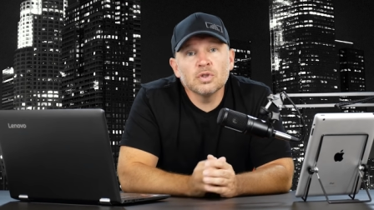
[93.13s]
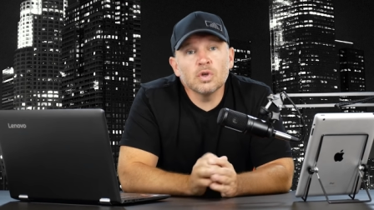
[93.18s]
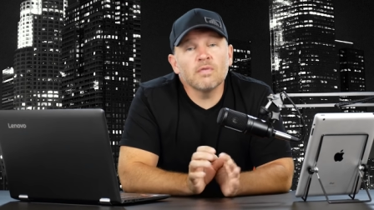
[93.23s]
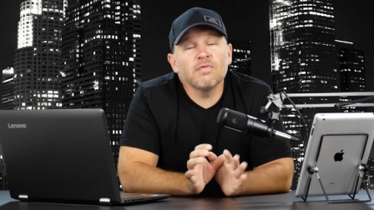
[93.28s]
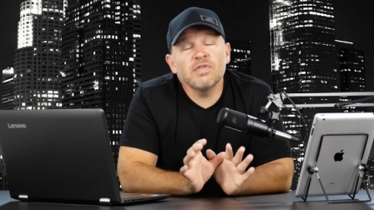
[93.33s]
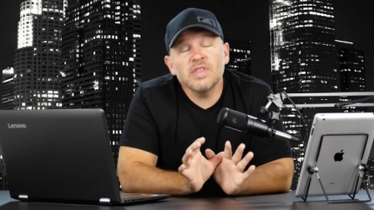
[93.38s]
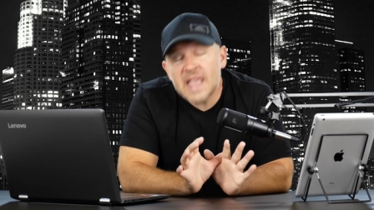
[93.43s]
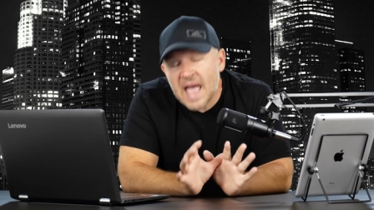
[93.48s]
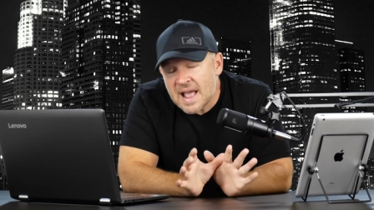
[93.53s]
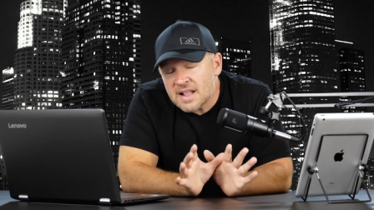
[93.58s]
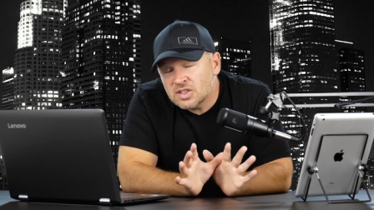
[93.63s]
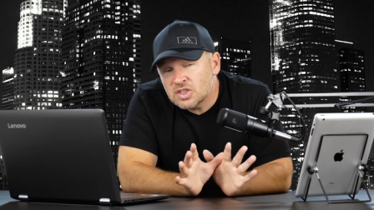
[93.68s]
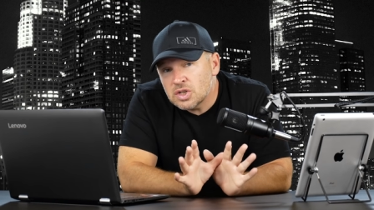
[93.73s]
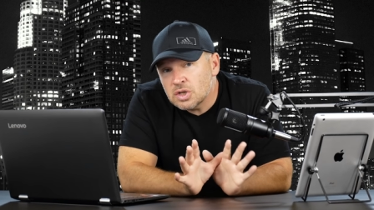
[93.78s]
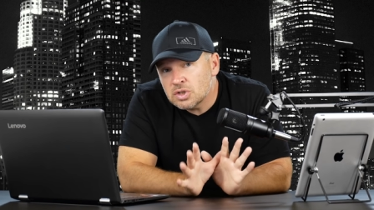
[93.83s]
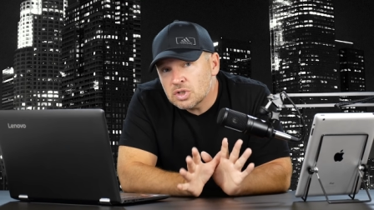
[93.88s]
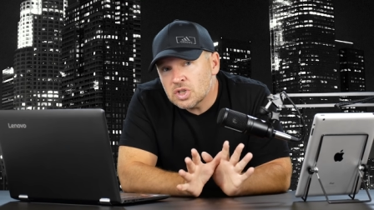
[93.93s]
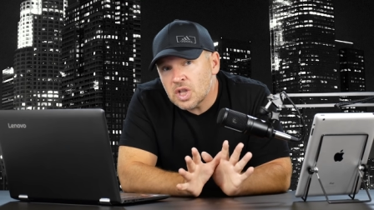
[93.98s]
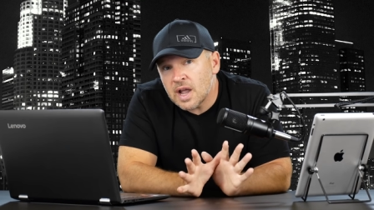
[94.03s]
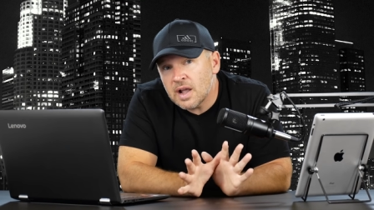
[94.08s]
So if that's
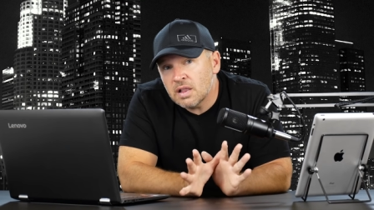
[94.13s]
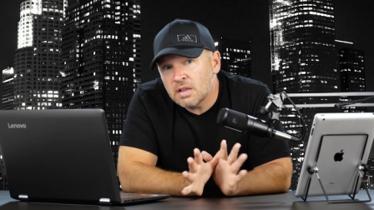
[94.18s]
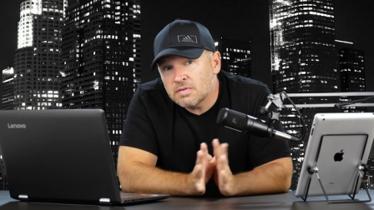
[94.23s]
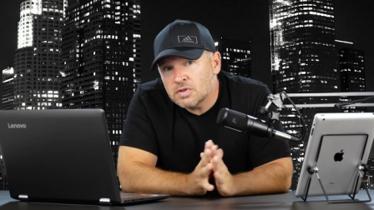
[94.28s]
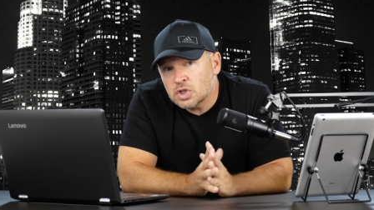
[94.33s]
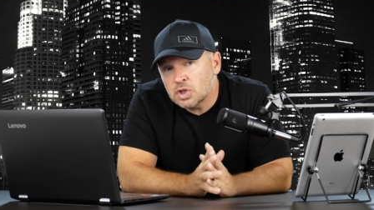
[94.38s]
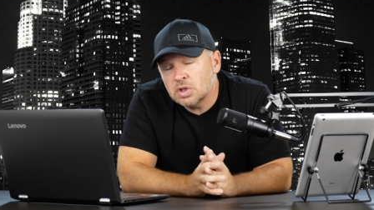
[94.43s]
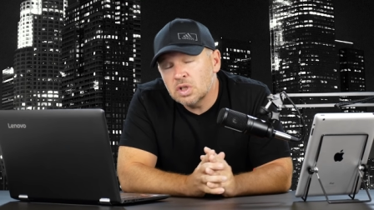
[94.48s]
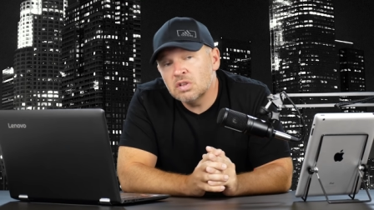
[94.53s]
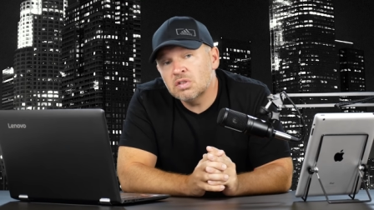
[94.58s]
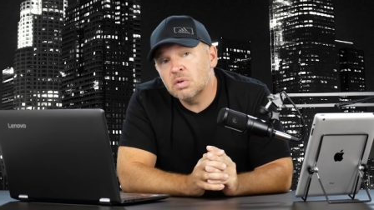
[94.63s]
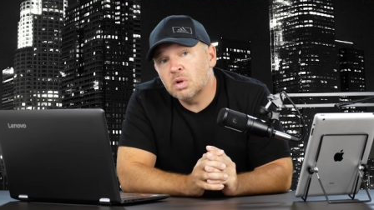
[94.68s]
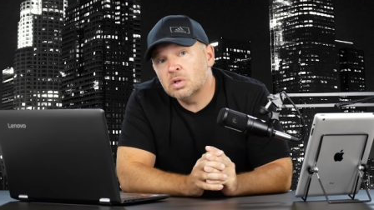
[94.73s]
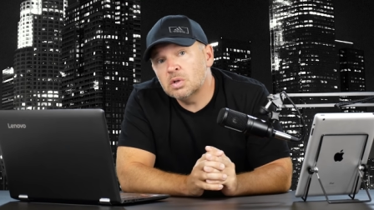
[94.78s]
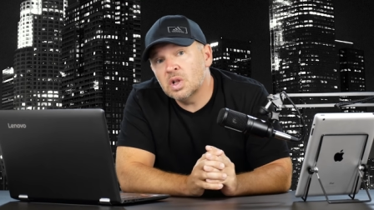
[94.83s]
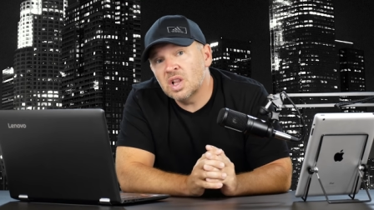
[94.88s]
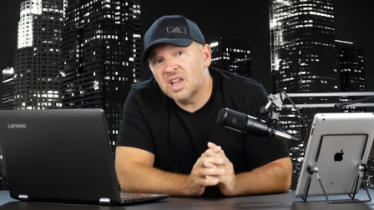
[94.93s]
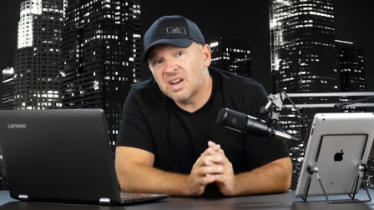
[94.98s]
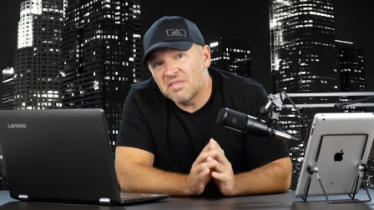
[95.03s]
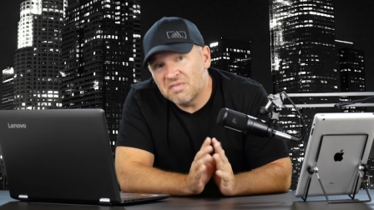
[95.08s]
your style of shooting, if you want
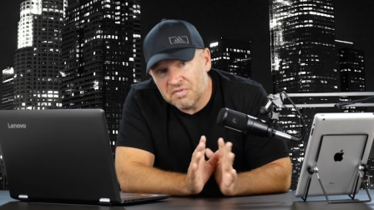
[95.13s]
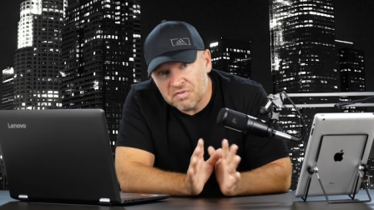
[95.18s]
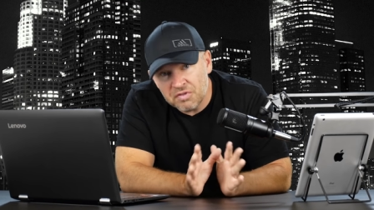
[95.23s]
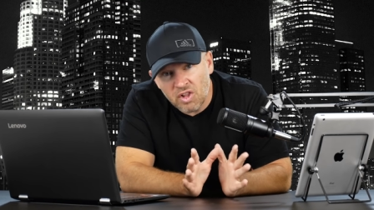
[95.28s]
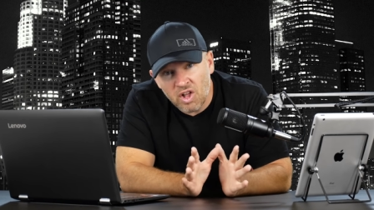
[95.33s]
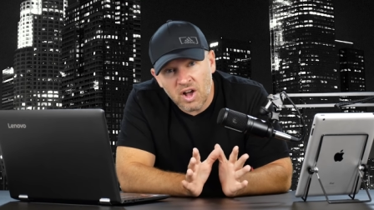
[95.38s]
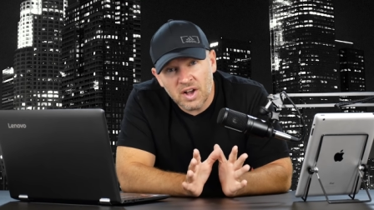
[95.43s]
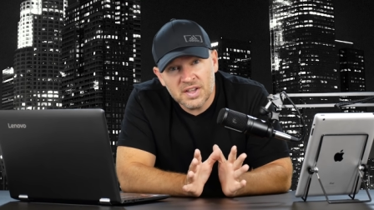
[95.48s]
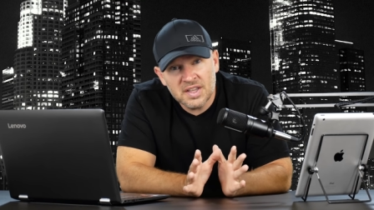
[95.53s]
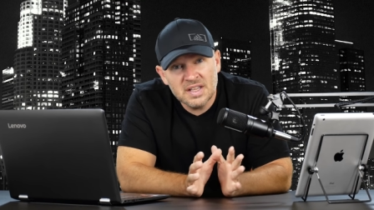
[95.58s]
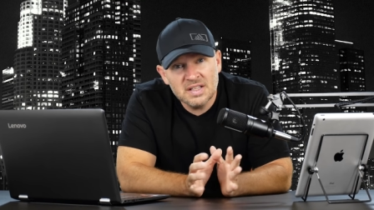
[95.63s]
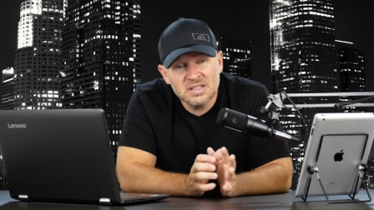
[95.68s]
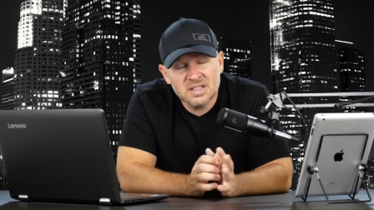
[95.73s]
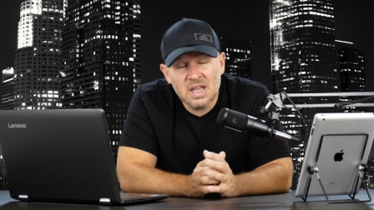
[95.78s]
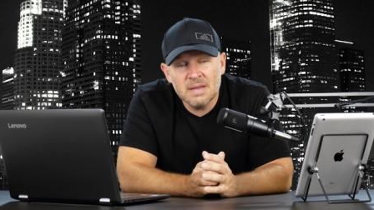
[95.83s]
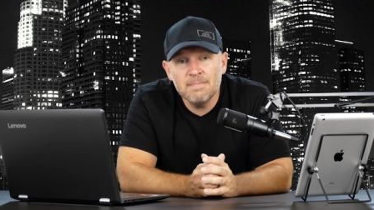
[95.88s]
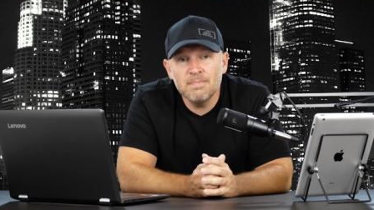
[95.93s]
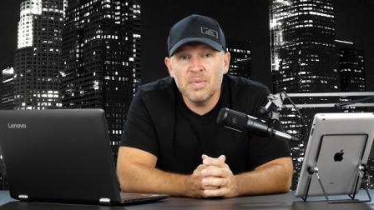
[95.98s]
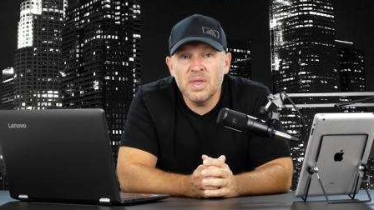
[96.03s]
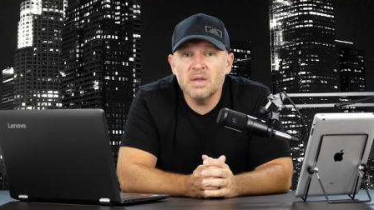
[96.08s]
to do a lot of vlogging
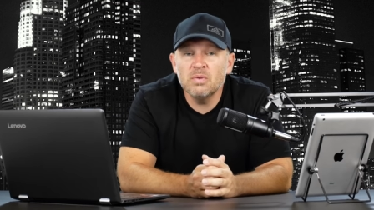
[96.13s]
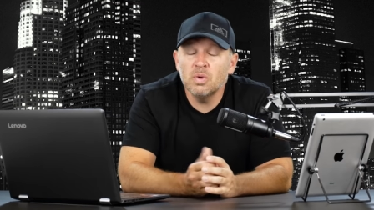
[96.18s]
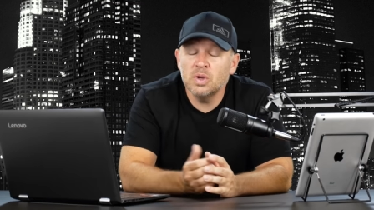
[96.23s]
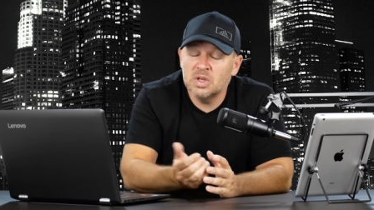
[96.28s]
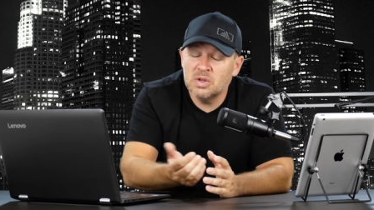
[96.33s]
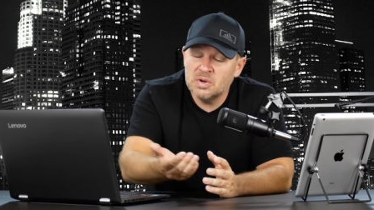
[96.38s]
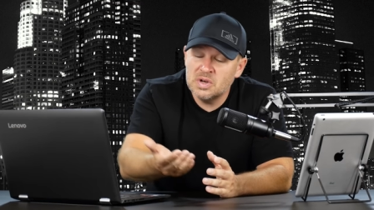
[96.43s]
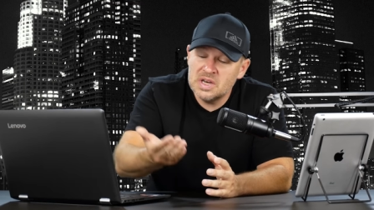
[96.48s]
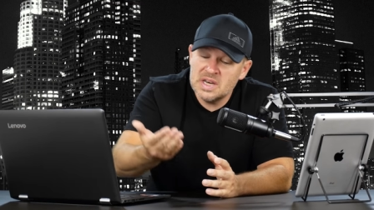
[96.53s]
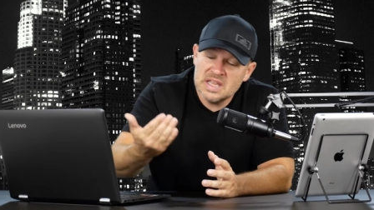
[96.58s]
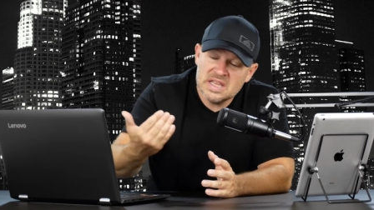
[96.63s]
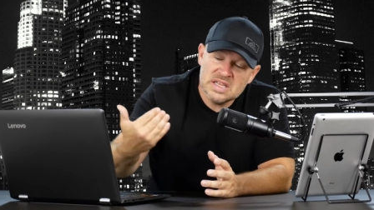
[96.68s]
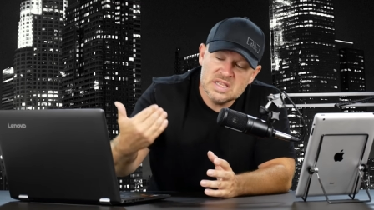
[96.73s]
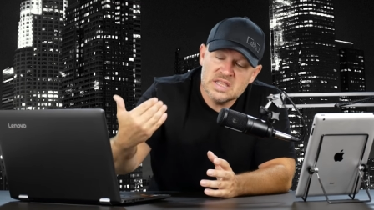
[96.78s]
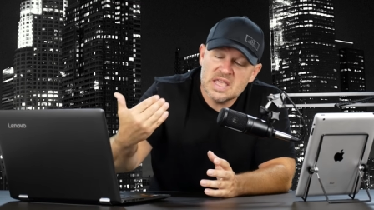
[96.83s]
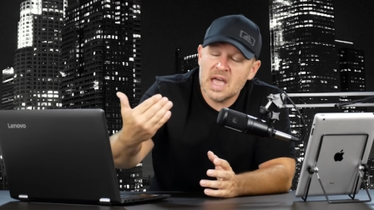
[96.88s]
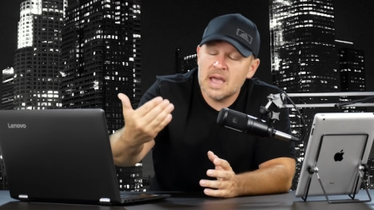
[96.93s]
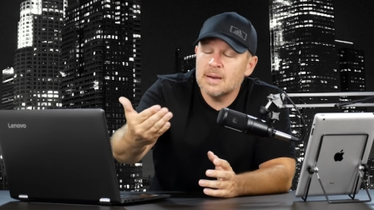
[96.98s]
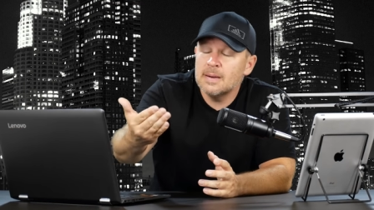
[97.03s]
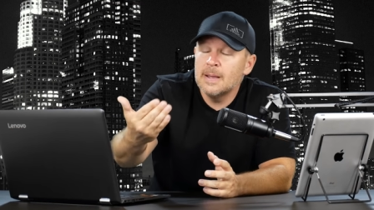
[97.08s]
type thing where you
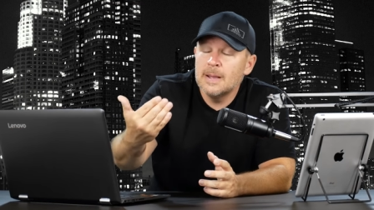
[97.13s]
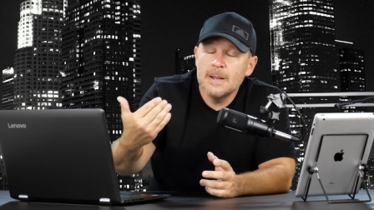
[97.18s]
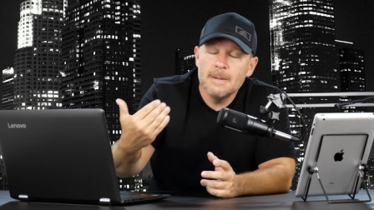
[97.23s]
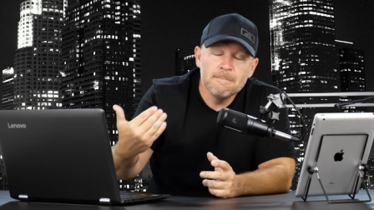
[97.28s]
need that